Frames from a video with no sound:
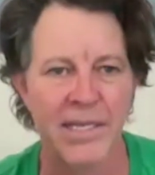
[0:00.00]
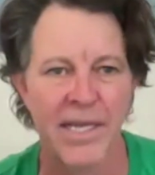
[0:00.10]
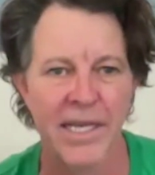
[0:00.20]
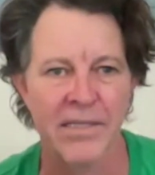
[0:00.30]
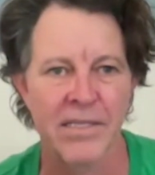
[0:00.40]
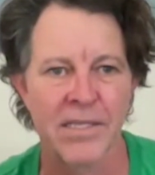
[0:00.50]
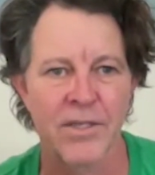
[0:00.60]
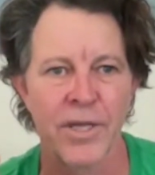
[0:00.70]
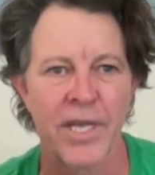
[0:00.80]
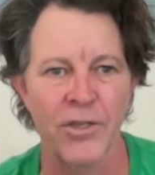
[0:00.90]
It
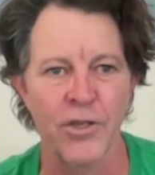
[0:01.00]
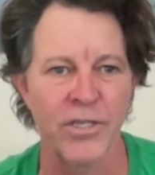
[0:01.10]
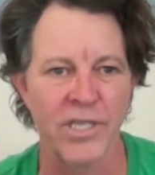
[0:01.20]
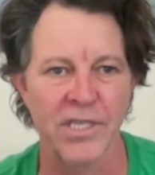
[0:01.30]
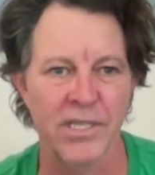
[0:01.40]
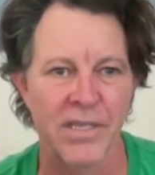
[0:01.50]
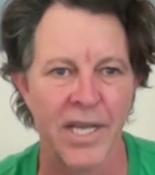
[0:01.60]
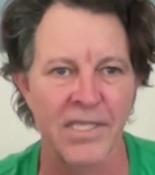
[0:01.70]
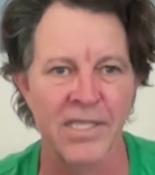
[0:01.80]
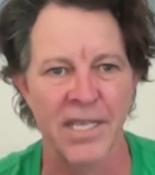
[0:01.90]
uses a
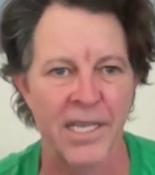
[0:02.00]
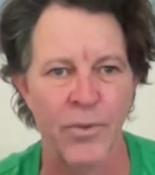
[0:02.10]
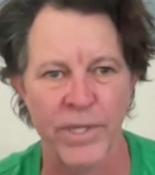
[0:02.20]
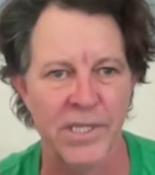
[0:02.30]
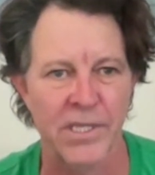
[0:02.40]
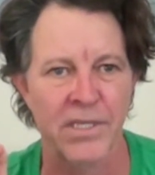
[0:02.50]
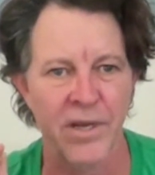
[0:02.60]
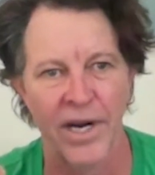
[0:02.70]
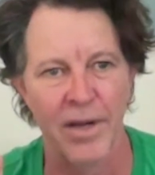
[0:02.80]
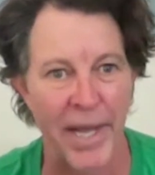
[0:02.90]
sequenced
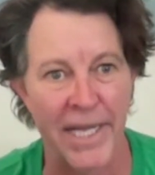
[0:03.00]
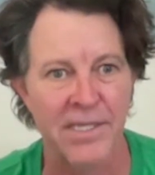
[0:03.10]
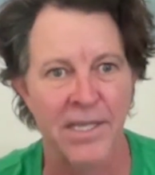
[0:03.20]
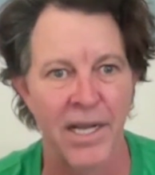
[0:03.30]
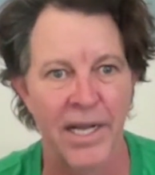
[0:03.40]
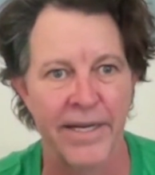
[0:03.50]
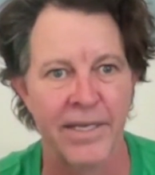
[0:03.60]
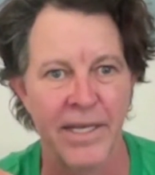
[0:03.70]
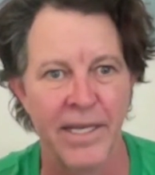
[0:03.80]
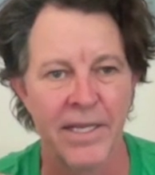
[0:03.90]
kind of bass line
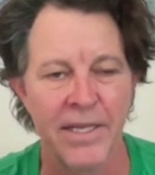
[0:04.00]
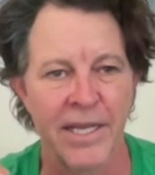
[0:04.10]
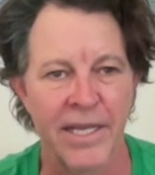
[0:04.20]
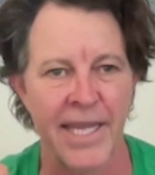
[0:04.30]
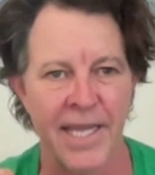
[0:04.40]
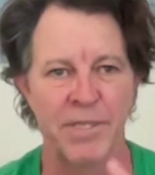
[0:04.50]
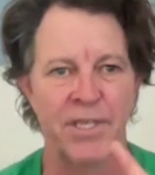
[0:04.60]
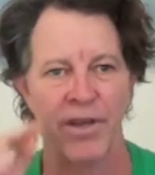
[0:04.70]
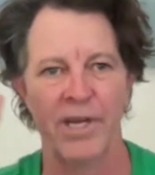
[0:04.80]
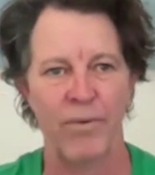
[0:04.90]
that keeps
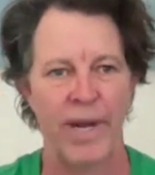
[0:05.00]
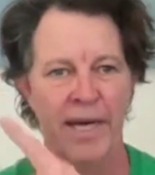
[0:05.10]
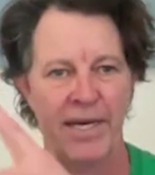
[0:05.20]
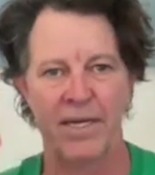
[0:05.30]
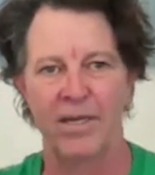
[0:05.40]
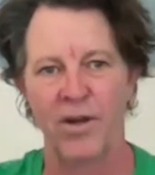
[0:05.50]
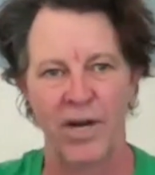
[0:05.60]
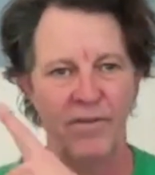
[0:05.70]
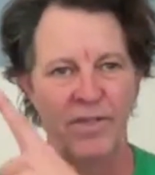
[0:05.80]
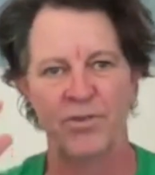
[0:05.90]
going around in a kind
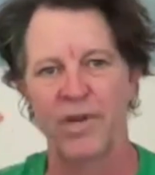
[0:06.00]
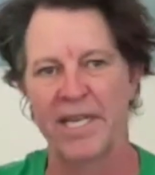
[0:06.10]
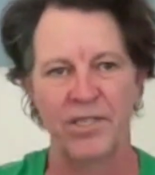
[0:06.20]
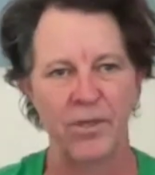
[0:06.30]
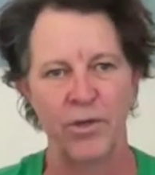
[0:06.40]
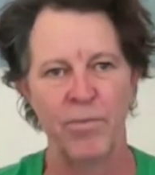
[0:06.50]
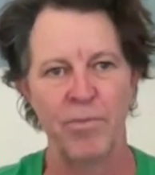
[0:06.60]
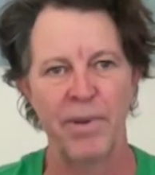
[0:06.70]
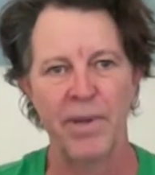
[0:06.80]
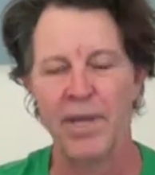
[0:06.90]
of a strange loop,
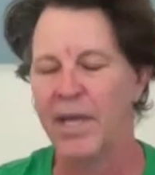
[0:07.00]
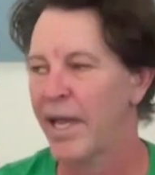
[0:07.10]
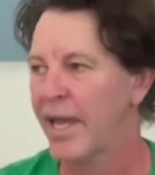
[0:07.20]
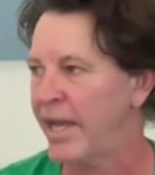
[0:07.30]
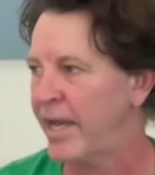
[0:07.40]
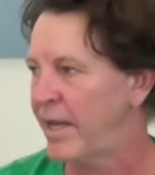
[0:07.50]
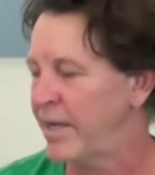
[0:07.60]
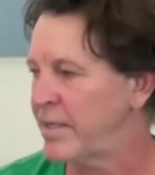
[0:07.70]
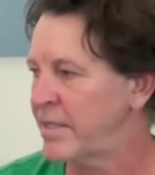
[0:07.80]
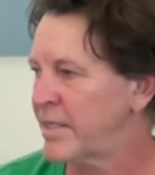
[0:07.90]

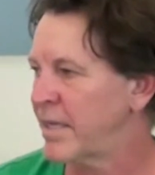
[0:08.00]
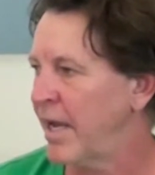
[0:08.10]
and